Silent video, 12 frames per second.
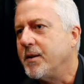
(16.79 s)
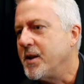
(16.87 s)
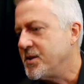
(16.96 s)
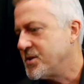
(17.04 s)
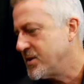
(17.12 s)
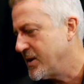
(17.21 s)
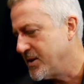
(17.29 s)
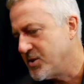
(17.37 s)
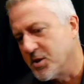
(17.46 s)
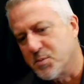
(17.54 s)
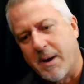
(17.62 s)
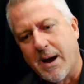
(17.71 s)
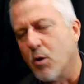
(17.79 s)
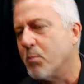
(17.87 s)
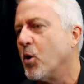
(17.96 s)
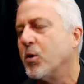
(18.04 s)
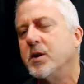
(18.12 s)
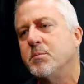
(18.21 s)
It's just power
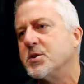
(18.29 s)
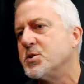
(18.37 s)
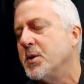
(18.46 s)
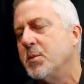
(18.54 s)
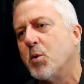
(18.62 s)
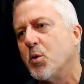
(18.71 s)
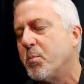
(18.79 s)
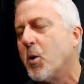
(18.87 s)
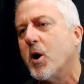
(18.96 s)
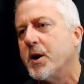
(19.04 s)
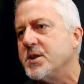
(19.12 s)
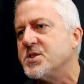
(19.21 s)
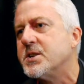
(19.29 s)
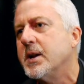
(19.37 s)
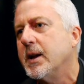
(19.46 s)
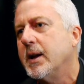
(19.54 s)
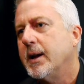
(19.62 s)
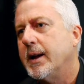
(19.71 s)
broking between both parties,
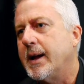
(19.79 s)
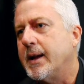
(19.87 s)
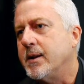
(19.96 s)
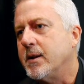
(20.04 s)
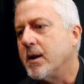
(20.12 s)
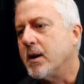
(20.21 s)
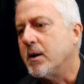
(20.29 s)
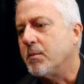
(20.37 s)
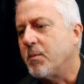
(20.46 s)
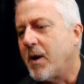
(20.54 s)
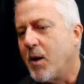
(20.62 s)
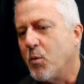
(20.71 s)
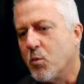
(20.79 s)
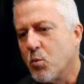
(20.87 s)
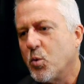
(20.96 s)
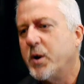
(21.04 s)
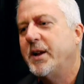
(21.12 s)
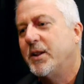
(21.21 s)
and I would
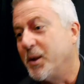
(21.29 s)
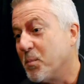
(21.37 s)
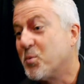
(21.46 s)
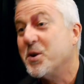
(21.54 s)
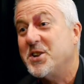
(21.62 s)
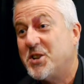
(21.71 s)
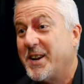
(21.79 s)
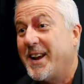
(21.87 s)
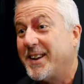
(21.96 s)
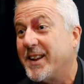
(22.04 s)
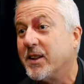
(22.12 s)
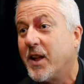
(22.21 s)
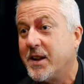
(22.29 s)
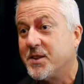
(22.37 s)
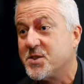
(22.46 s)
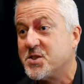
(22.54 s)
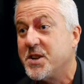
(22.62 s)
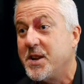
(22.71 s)
really appreciate and like
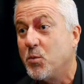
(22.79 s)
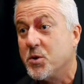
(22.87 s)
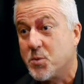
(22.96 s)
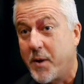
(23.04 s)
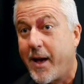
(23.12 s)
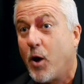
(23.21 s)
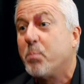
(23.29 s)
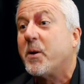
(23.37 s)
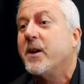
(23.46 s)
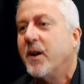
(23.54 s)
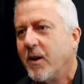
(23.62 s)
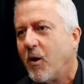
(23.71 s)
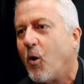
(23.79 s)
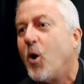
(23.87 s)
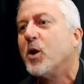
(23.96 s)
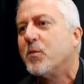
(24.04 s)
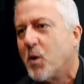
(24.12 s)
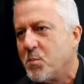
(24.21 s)
to see, which would help
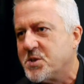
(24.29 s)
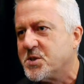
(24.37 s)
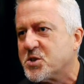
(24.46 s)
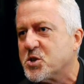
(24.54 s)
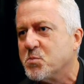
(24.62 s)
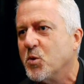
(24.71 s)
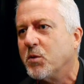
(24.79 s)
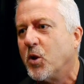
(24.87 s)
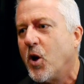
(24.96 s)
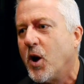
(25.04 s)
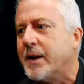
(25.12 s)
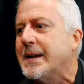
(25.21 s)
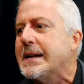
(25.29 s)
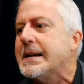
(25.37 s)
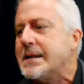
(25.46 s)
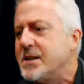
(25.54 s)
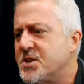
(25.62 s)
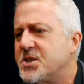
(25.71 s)
all of our businesses move along,
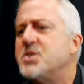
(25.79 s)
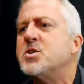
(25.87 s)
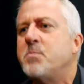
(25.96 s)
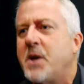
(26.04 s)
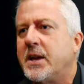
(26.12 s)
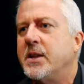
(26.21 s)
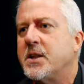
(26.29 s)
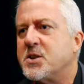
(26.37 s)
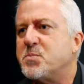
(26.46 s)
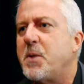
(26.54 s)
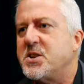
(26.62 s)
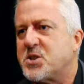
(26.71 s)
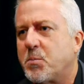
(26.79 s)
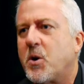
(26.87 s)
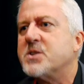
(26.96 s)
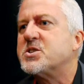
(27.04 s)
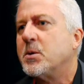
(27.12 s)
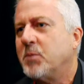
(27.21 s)
decision making that is based
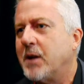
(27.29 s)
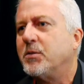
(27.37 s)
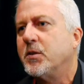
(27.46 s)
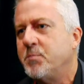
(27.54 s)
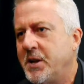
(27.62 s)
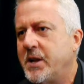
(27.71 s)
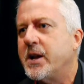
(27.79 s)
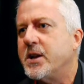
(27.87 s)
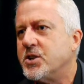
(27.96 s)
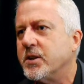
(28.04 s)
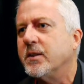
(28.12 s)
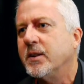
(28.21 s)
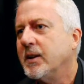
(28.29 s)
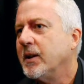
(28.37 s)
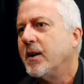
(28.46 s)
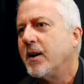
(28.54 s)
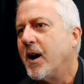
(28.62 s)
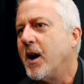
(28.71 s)
upon some level of mediation.
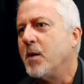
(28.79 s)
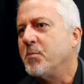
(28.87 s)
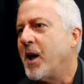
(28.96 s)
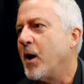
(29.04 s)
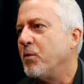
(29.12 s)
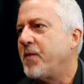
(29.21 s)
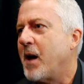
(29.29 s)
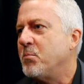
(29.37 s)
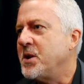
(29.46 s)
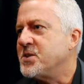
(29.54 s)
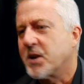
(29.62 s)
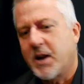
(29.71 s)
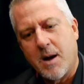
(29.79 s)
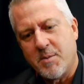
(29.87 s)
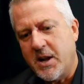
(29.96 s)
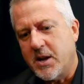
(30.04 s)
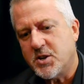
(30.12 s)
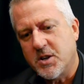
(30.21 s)
Now, if that means a
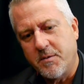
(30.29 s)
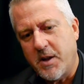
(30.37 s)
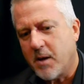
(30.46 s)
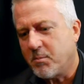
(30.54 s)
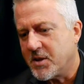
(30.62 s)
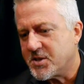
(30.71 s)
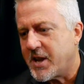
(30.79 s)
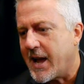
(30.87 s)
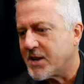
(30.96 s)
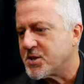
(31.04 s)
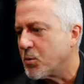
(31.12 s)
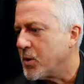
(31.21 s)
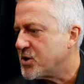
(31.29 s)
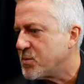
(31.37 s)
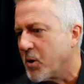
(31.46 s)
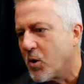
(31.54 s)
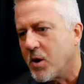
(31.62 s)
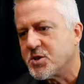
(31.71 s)
combination of, yep, let's tax the rich,
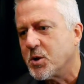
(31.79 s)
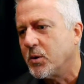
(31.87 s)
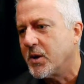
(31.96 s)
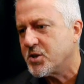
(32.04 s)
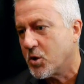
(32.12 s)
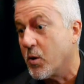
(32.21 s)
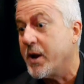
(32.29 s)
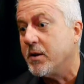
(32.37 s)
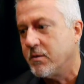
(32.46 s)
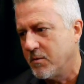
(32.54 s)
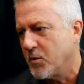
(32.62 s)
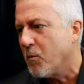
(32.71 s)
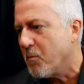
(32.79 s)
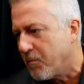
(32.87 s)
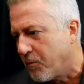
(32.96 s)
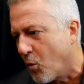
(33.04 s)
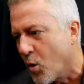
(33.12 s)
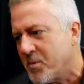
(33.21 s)
but also let's create
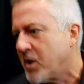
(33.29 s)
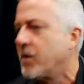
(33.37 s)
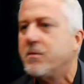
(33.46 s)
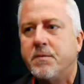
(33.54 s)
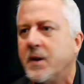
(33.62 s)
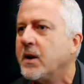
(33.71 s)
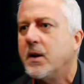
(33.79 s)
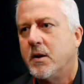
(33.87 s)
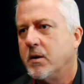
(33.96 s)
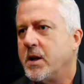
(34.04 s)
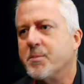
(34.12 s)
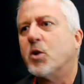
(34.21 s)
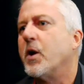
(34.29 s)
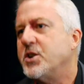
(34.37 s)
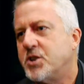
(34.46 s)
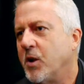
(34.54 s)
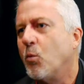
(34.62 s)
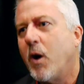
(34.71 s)
formula
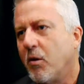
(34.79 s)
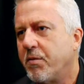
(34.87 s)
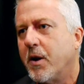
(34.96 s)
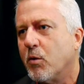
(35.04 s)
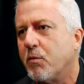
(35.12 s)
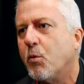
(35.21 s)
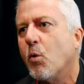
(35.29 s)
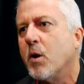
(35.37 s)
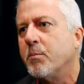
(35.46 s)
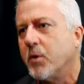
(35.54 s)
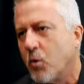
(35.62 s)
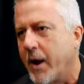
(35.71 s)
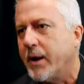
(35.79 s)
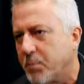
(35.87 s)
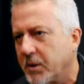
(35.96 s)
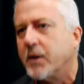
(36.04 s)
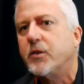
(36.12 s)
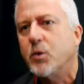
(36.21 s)
immigration and welfare reform, great,
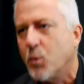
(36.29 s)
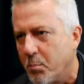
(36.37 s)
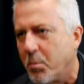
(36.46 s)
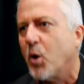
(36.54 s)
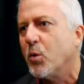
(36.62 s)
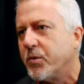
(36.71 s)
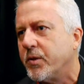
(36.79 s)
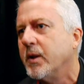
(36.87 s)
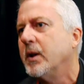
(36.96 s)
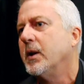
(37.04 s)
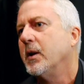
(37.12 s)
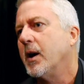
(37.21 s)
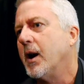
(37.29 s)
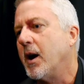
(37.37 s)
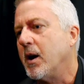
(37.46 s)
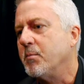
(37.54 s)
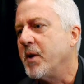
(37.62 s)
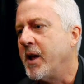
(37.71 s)
but let's do it both.
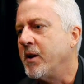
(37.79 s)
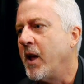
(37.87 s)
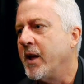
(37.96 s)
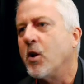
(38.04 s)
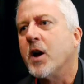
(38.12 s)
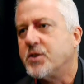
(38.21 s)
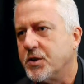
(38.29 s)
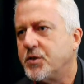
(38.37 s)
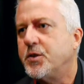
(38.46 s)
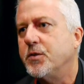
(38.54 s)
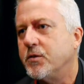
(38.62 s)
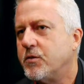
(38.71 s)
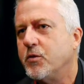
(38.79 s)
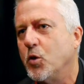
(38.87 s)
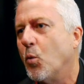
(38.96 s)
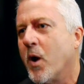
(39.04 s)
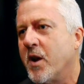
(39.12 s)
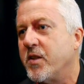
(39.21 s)
And not just
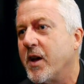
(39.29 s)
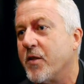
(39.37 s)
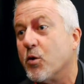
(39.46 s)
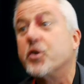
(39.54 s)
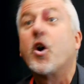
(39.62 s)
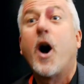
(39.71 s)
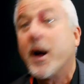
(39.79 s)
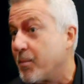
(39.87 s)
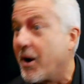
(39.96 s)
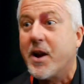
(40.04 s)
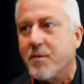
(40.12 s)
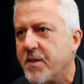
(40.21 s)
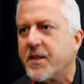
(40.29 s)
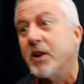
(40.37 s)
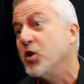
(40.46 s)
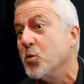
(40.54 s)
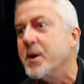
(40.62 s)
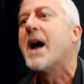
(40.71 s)
do one or the other, talk about everything
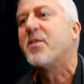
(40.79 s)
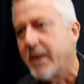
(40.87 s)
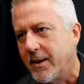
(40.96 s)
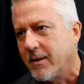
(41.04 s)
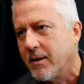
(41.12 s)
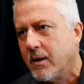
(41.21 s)
and do nothing.